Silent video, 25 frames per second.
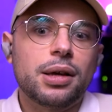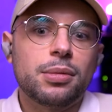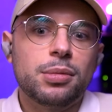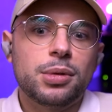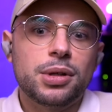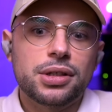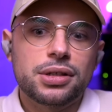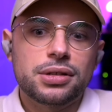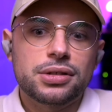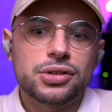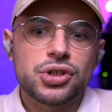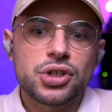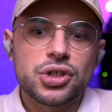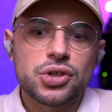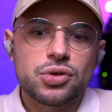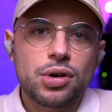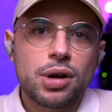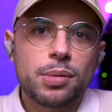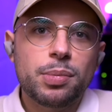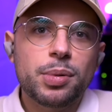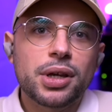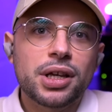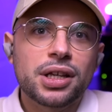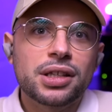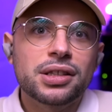I mean, she's
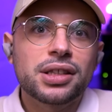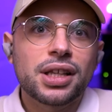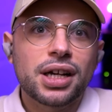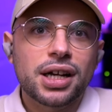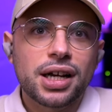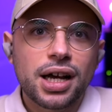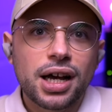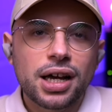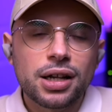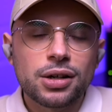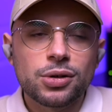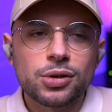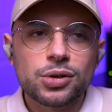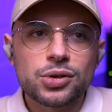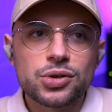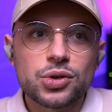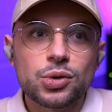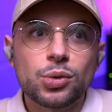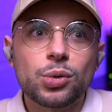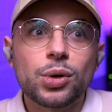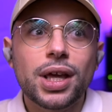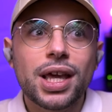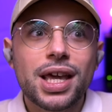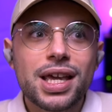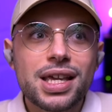rapping in Tagalog.
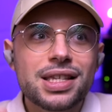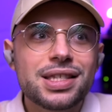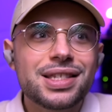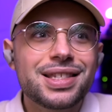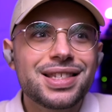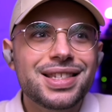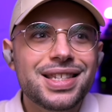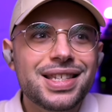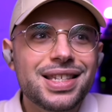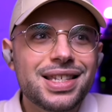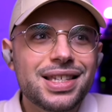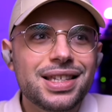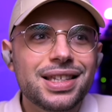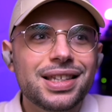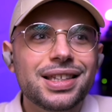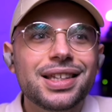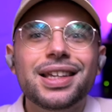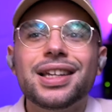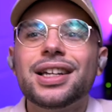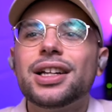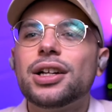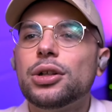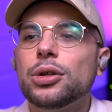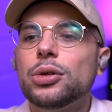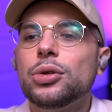So KZ
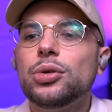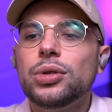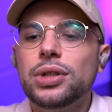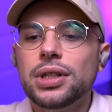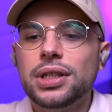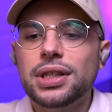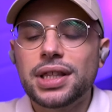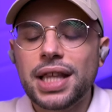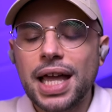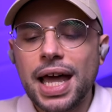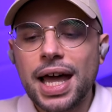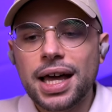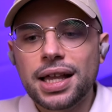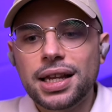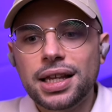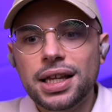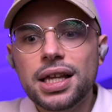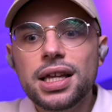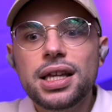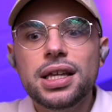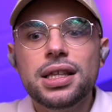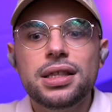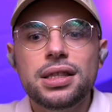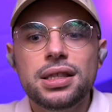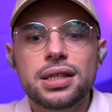included that
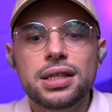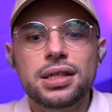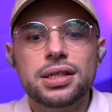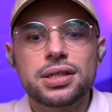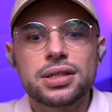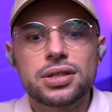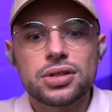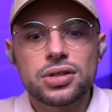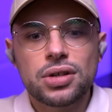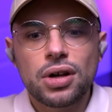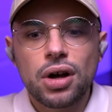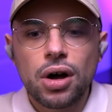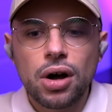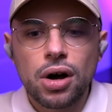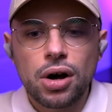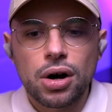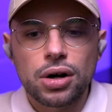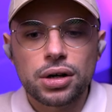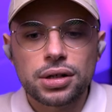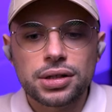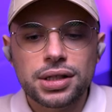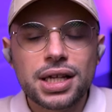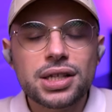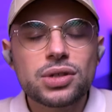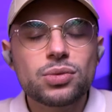in the
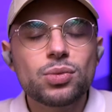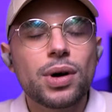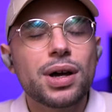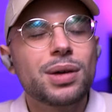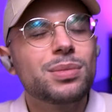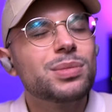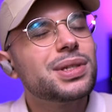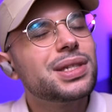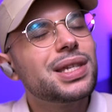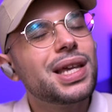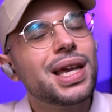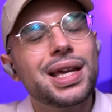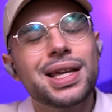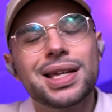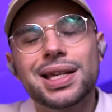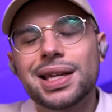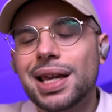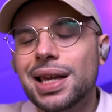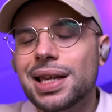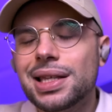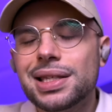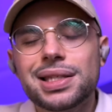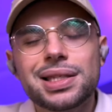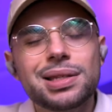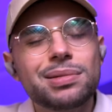song. That's why I'm saying
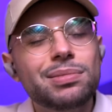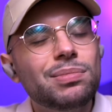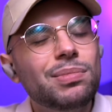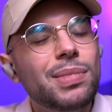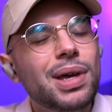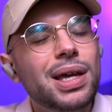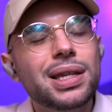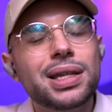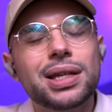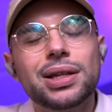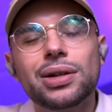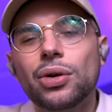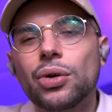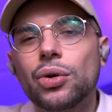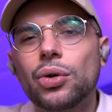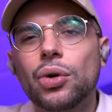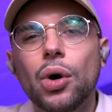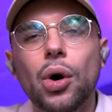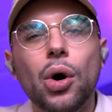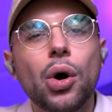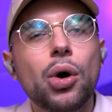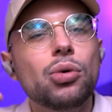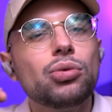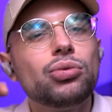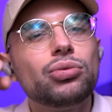KZ made it her
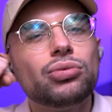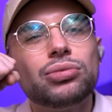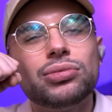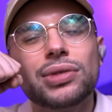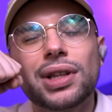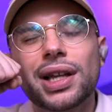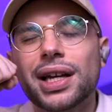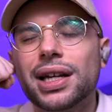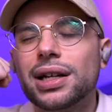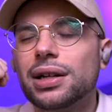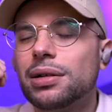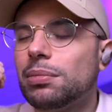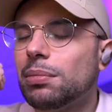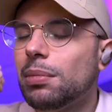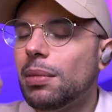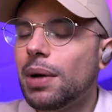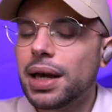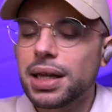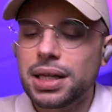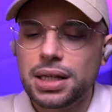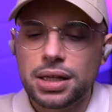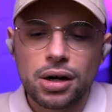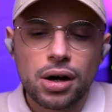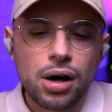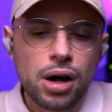own. Like,
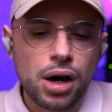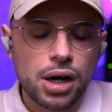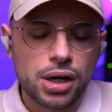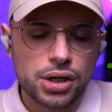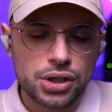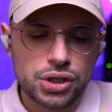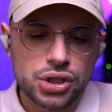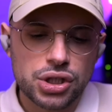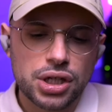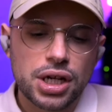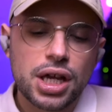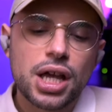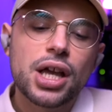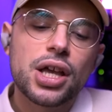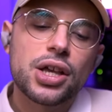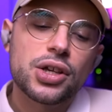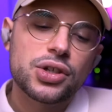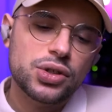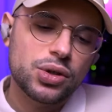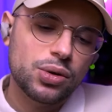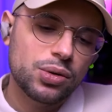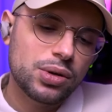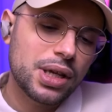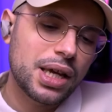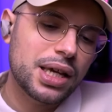my gosh.
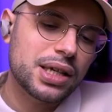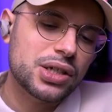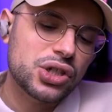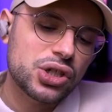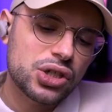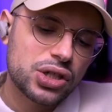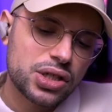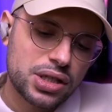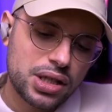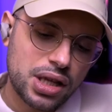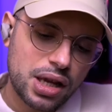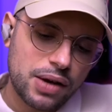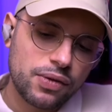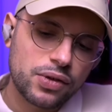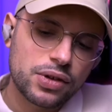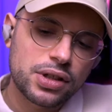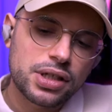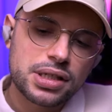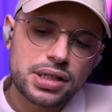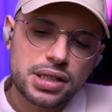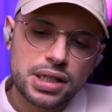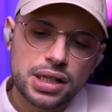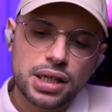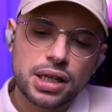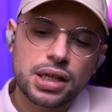So, yeah, she's
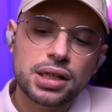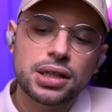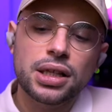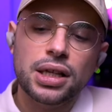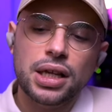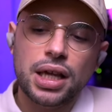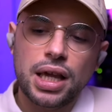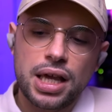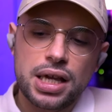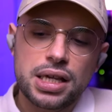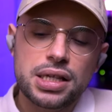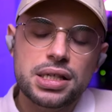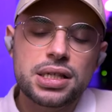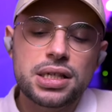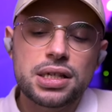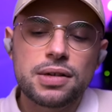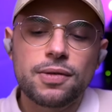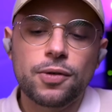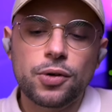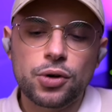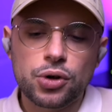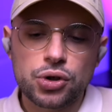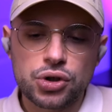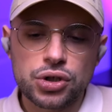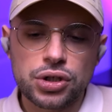definitely singing the KZ
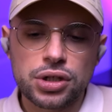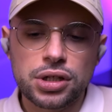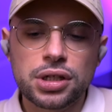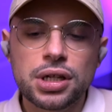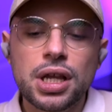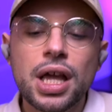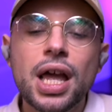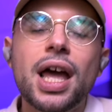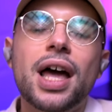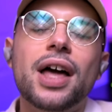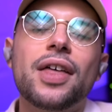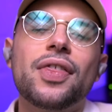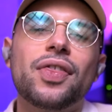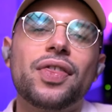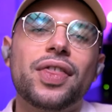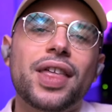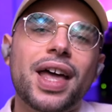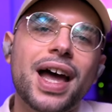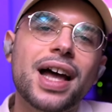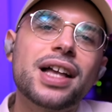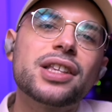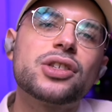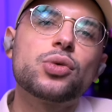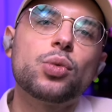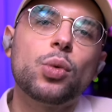version. And
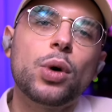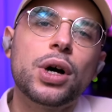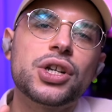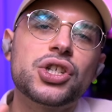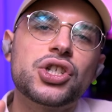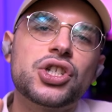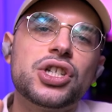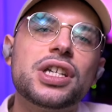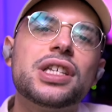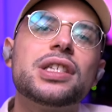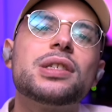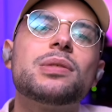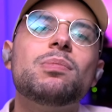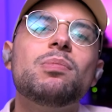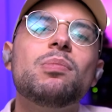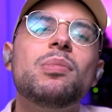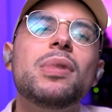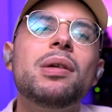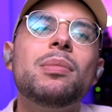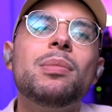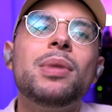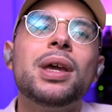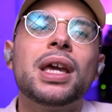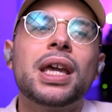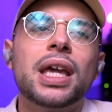that's why she's
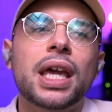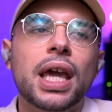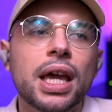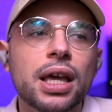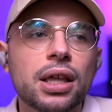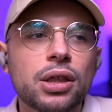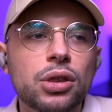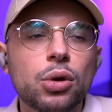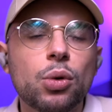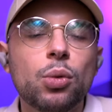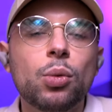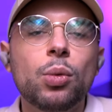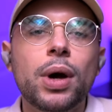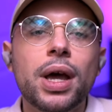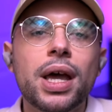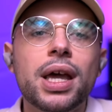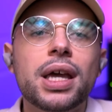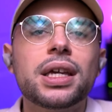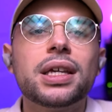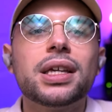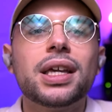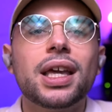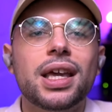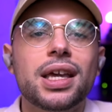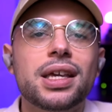mimicking the
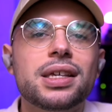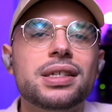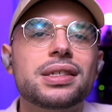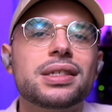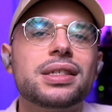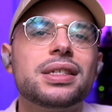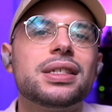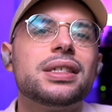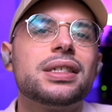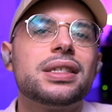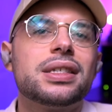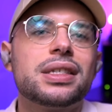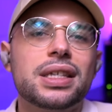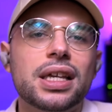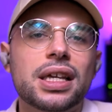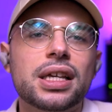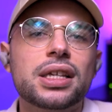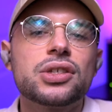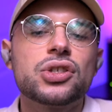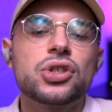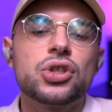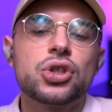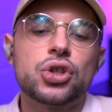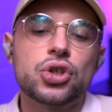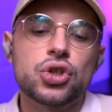way KZ
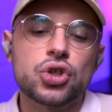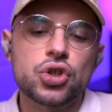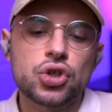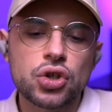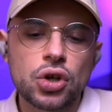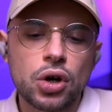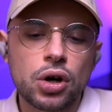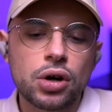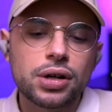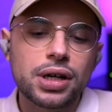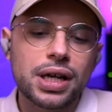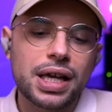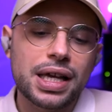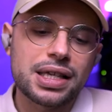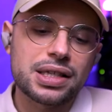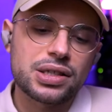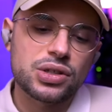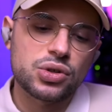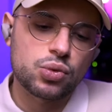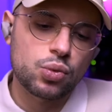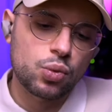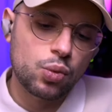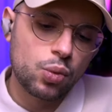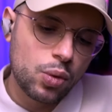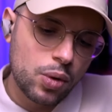sings the song
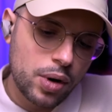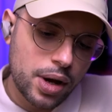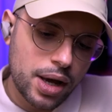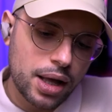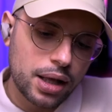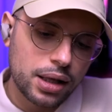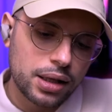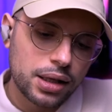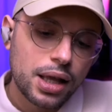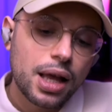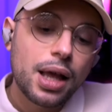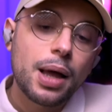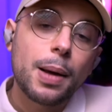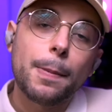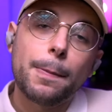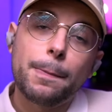as well.